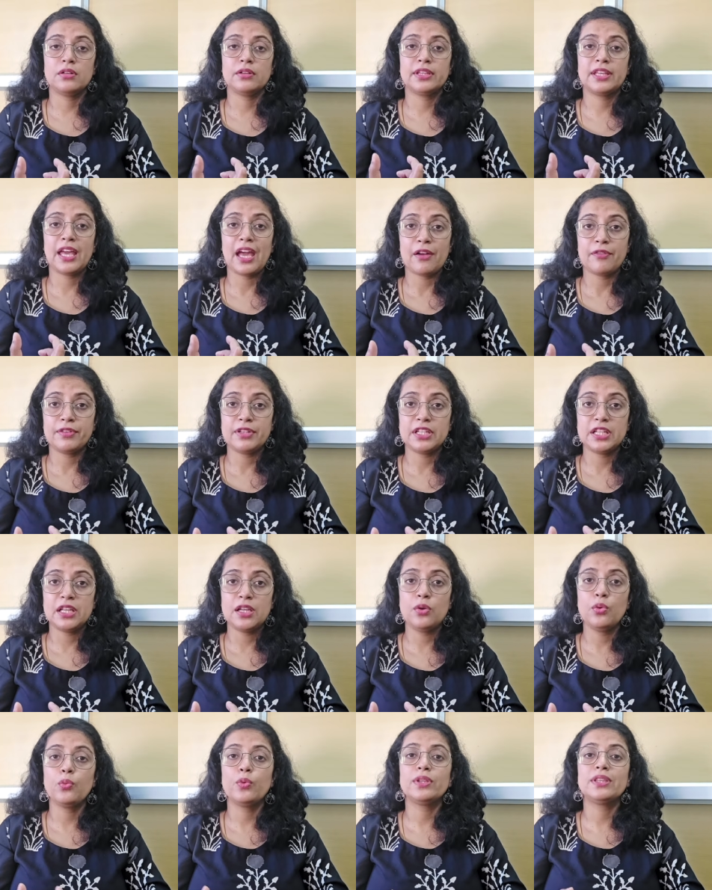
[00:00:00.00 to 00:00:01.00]

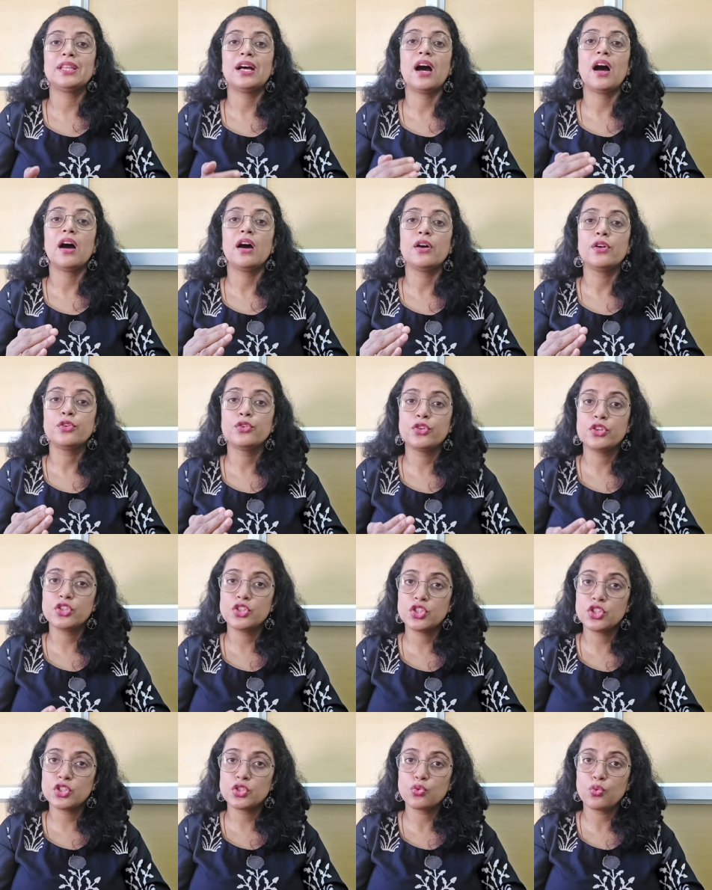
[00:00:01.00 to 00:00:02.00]
cavity with a
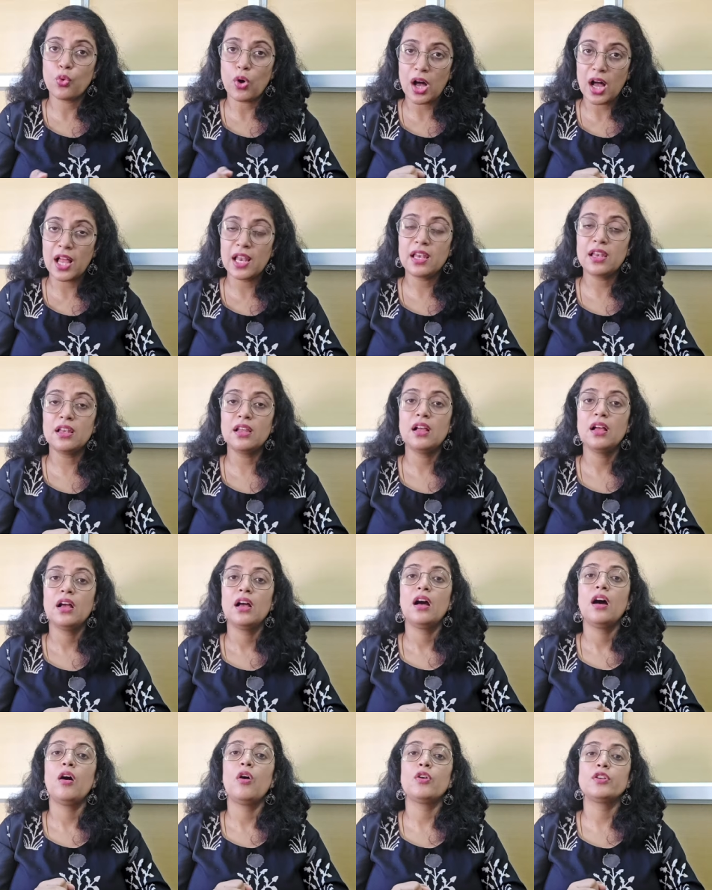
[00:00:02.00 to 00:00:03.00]
rigid wall,
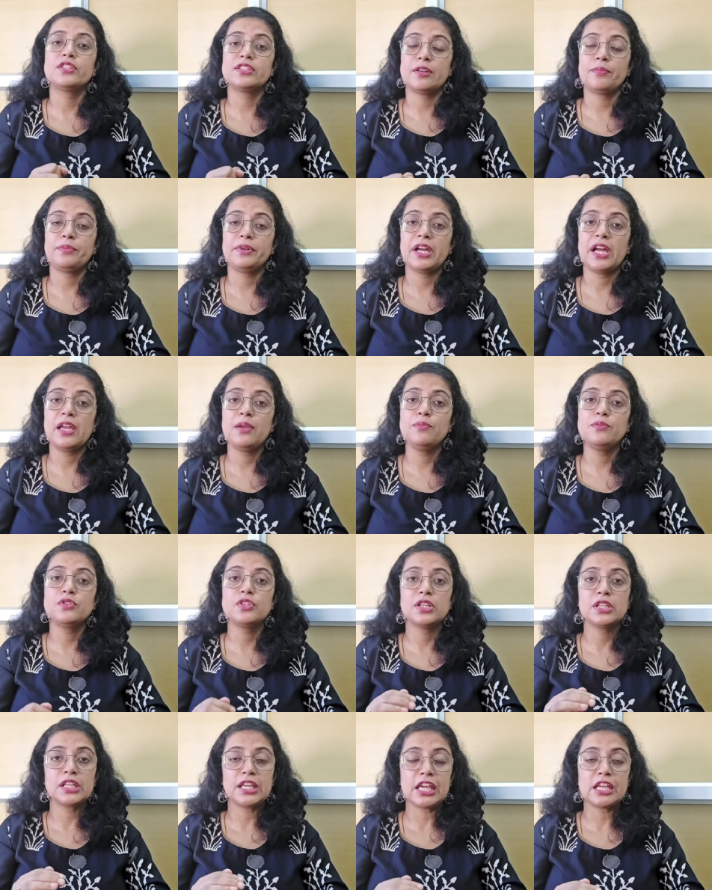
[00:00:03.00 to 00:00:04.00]
or sometimes
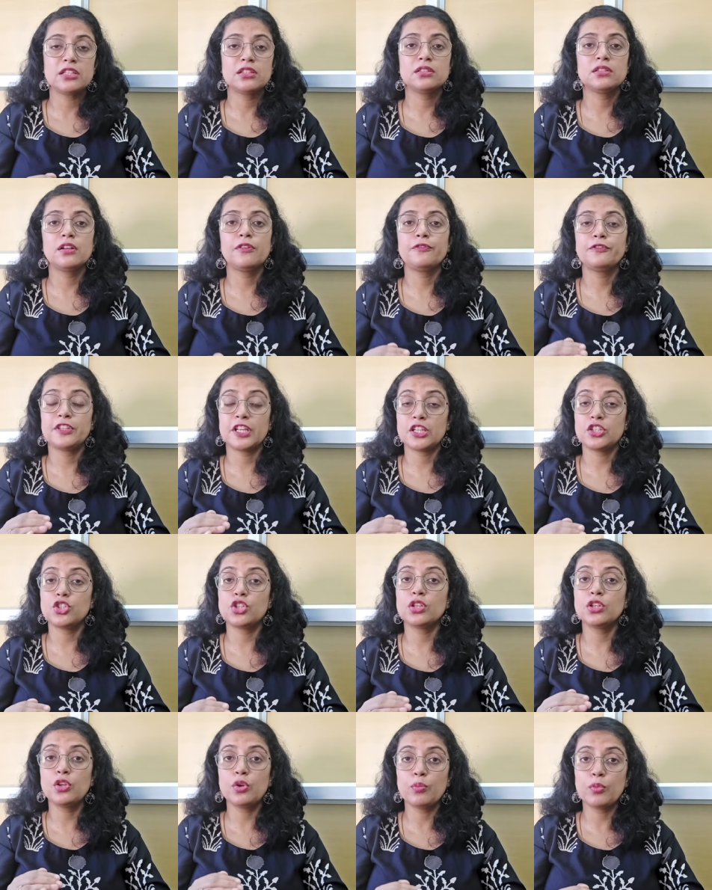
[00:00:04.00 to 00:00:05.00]
in cases of
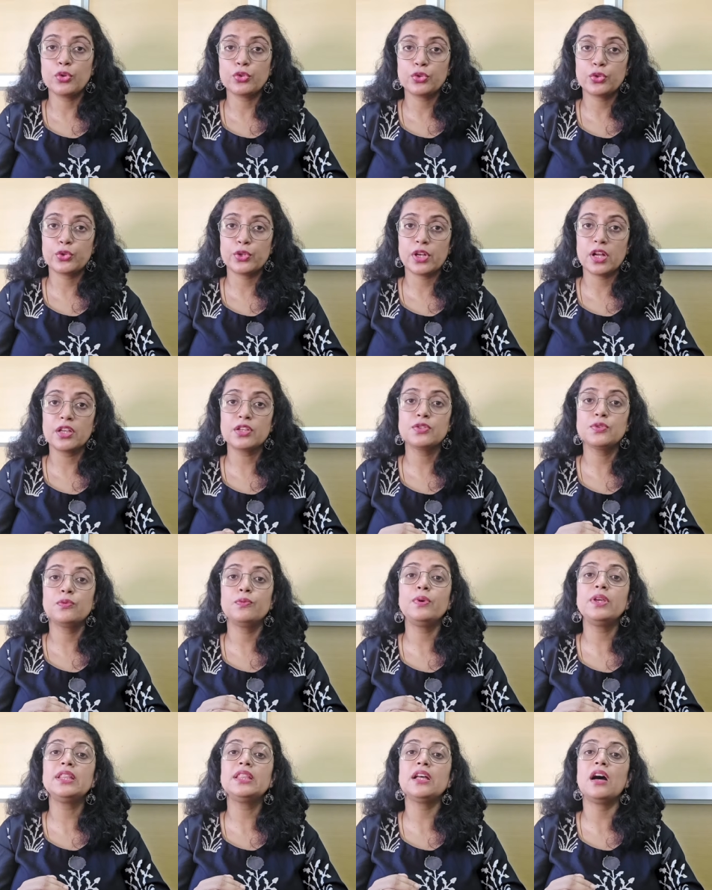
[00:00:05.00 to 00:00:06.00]
tension pneumothorax
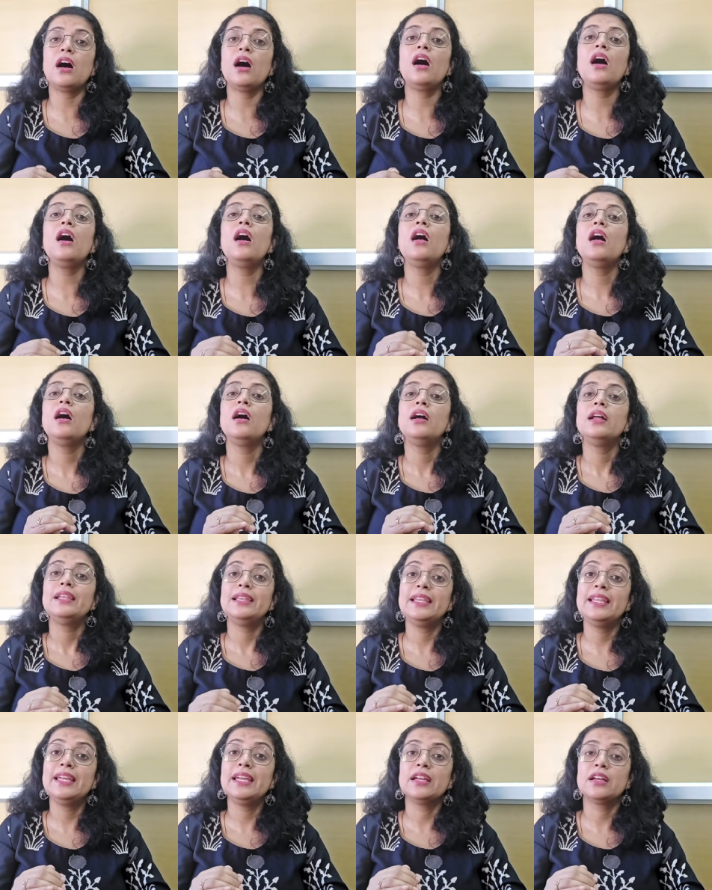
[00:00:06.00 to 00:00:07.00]
with a
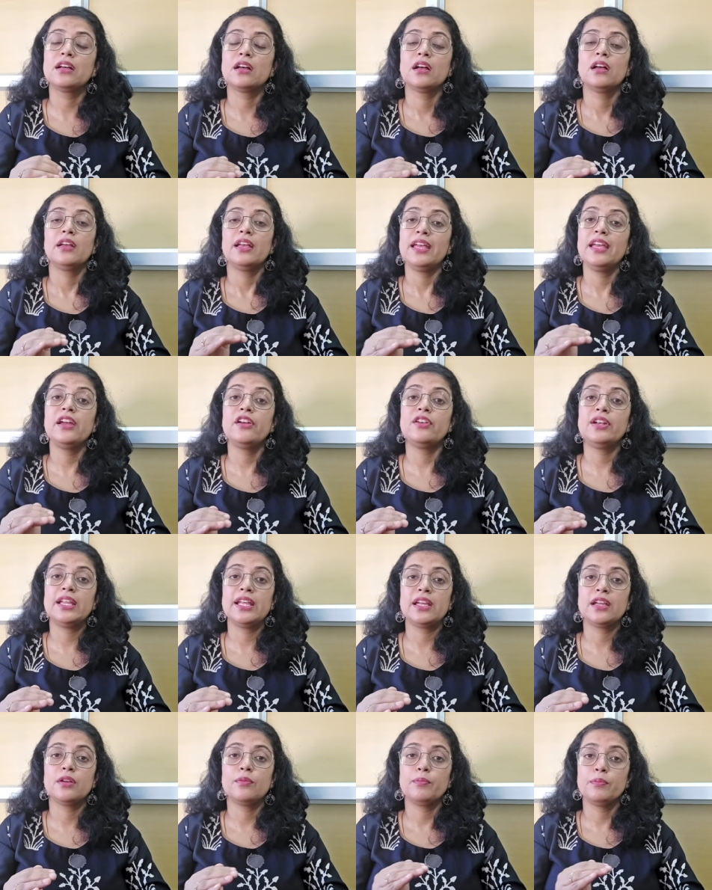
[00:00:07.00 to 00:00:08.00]
leak, air
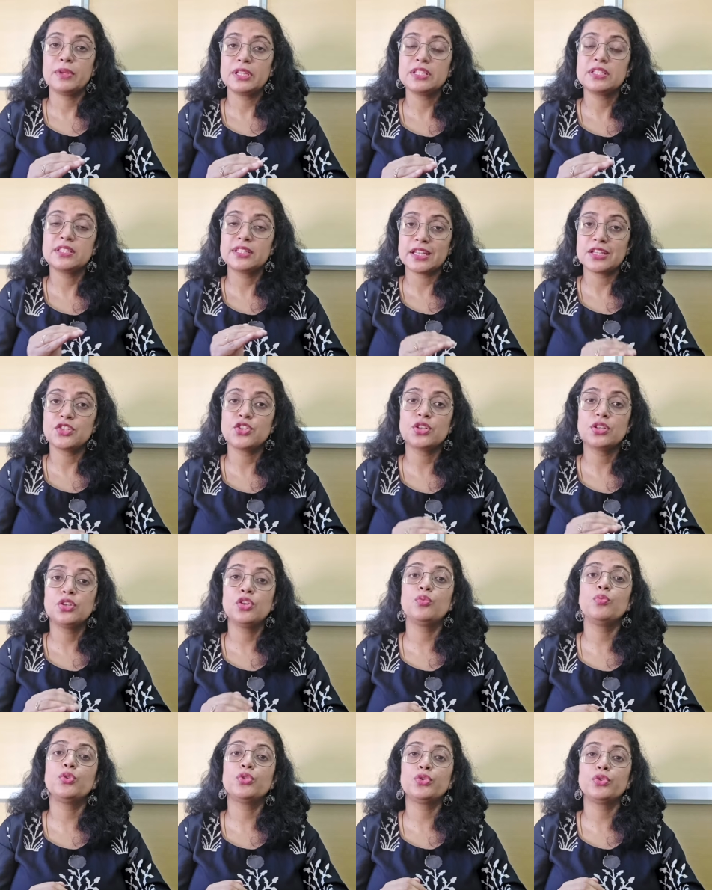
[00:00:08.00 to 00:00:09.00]
leak, means tension
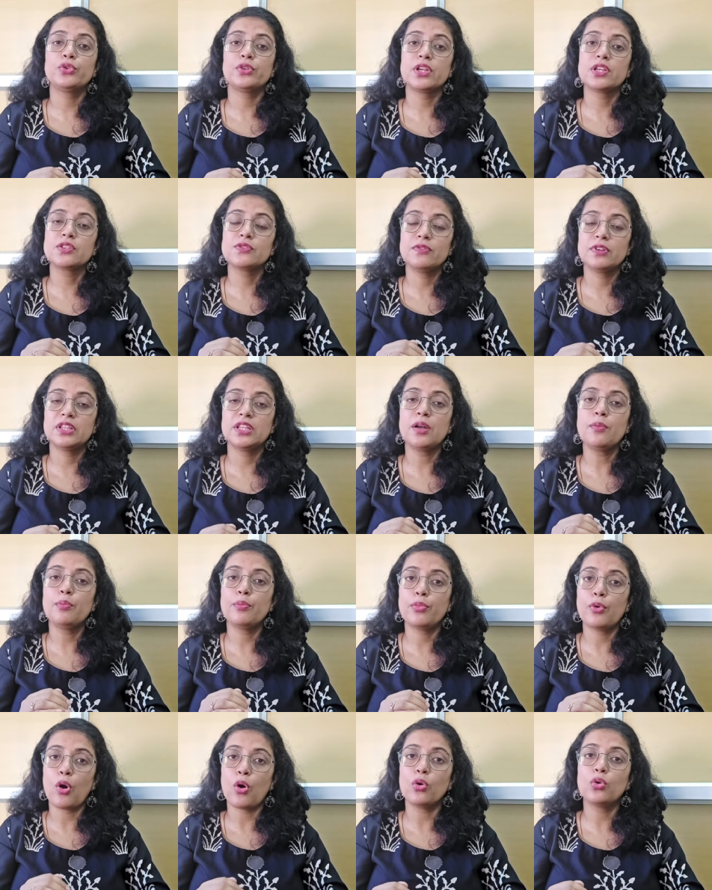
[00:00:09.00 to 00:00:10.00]
pneumothorax with a
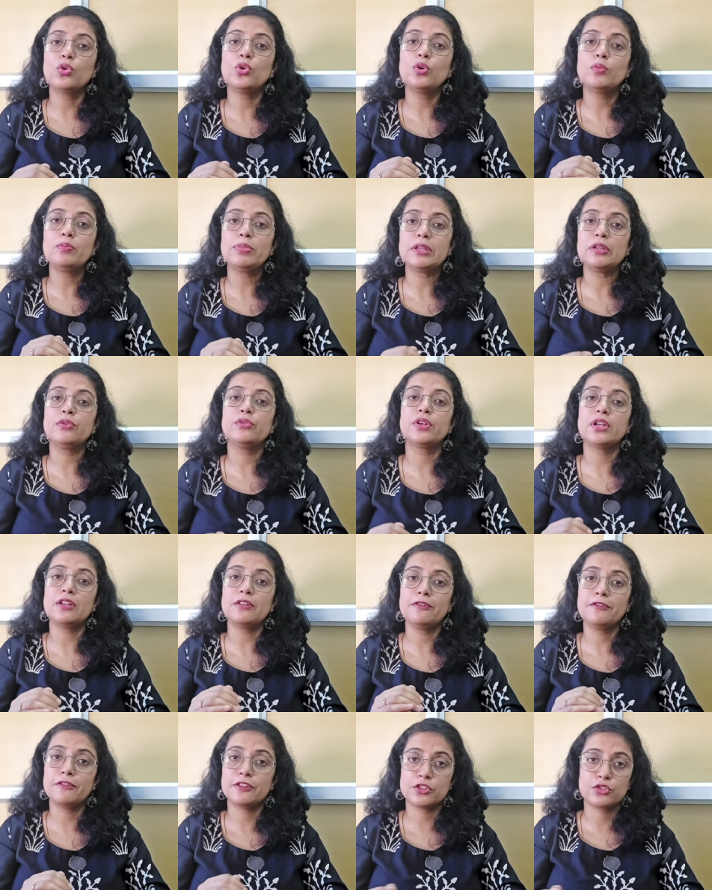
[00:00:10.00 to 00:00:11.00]

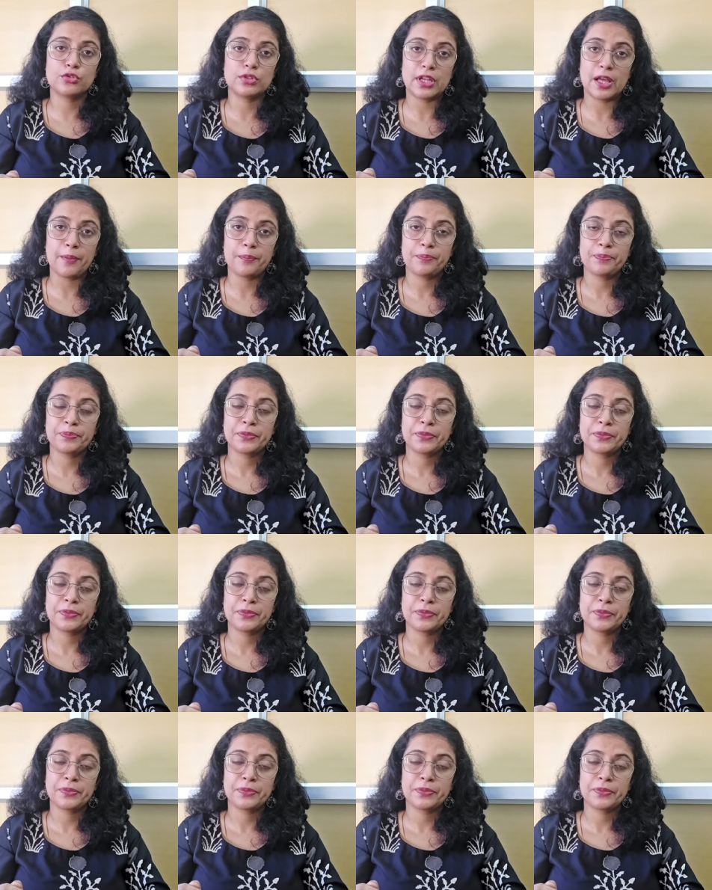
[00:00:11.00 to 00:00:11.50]
bronchopleural fistula.